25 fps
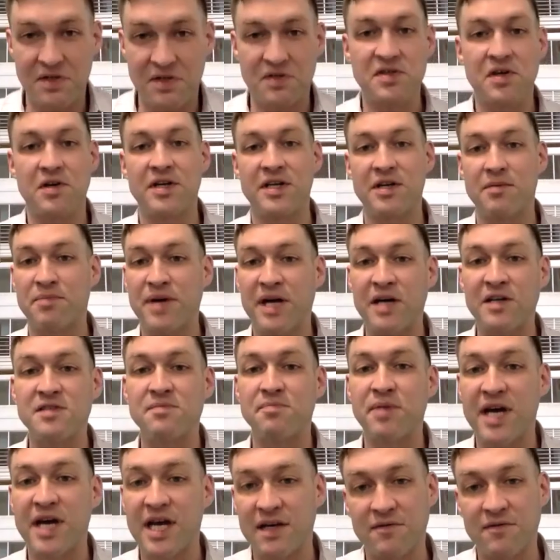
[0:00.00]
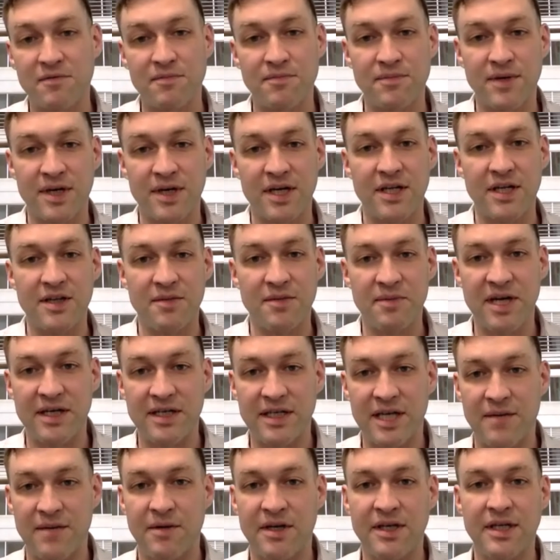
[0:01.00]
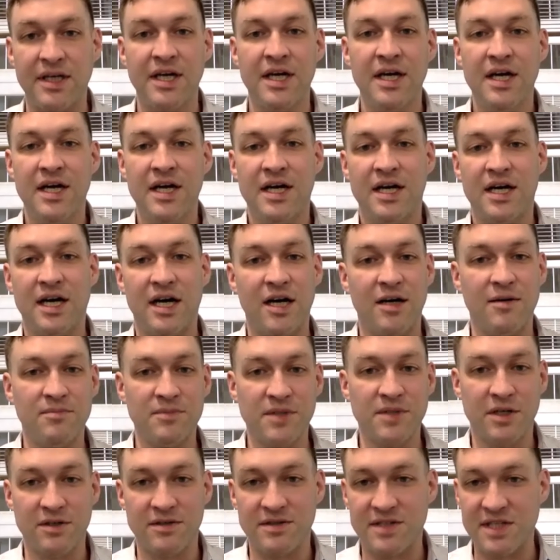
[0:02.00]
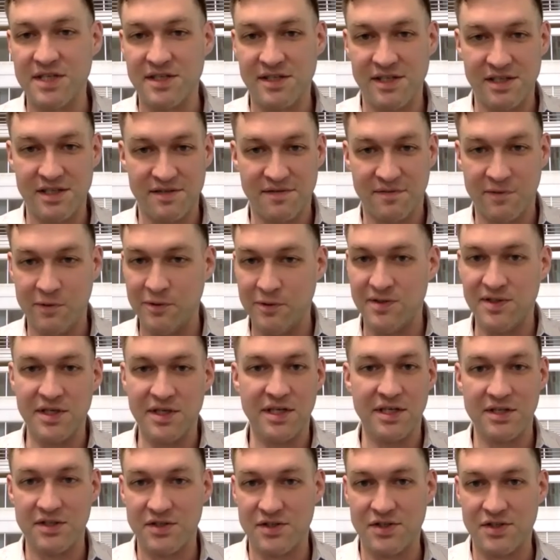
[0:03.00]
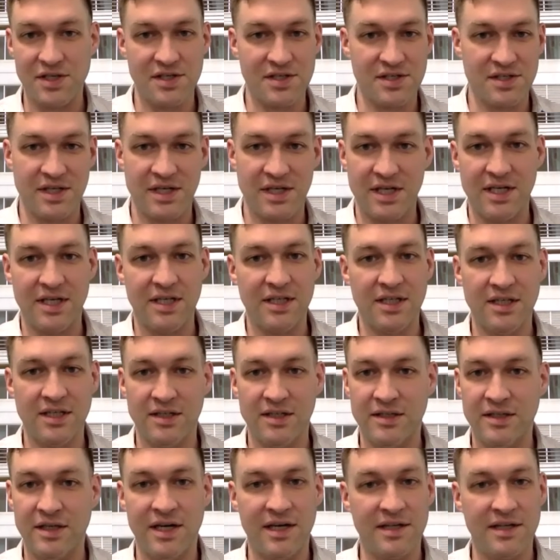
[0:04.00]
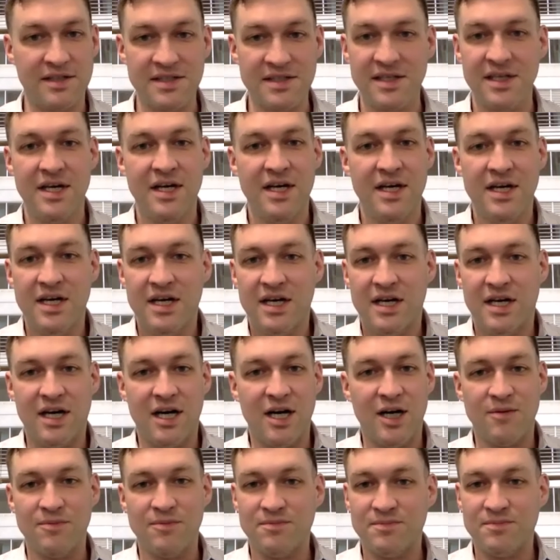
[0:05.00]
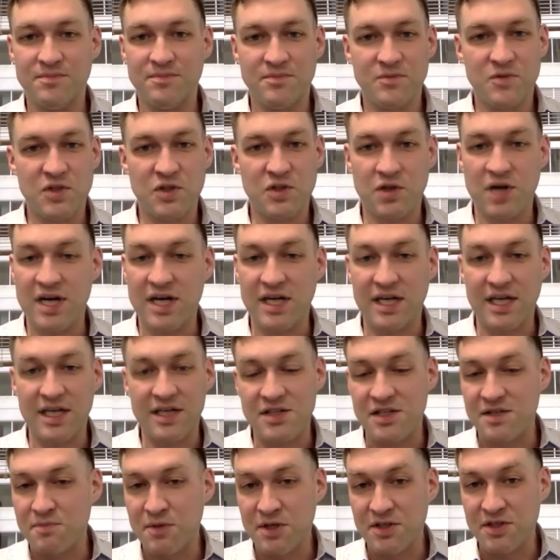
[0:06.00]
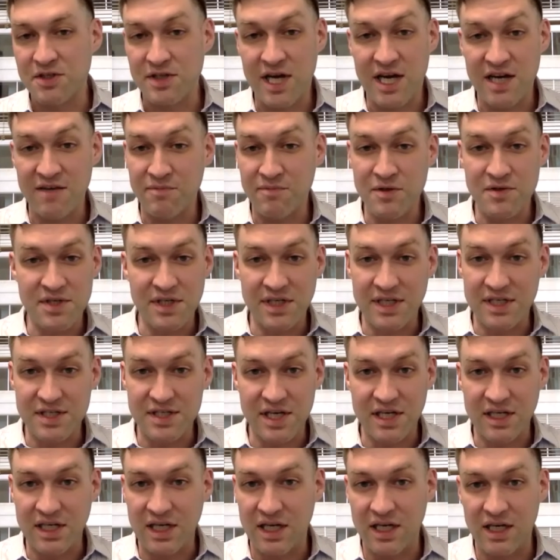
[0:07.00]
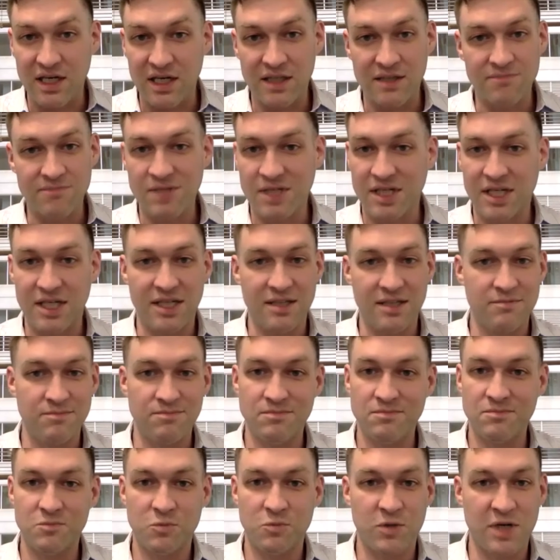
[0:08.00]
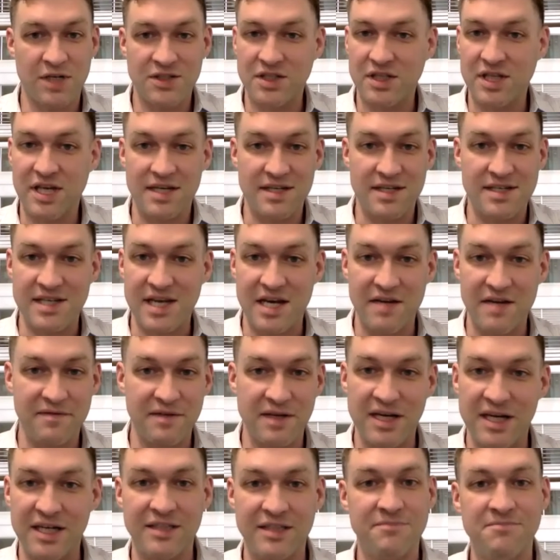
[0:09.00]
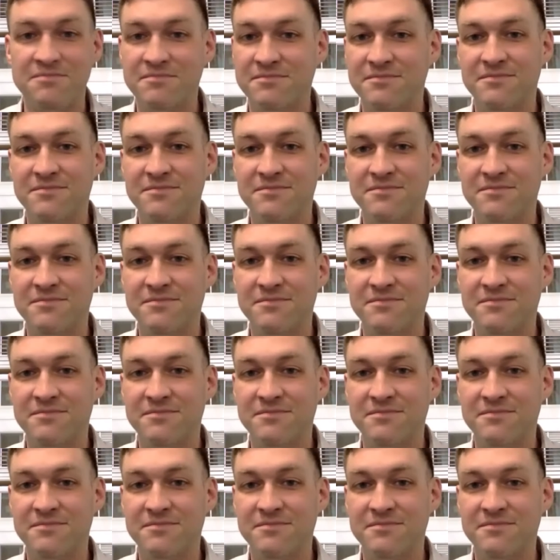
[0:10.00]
are starting to bounce back from the pandemic. You know, DC's food scene is just nuts. Try to catch as much live music as I can. Watch a lot of sci-fi.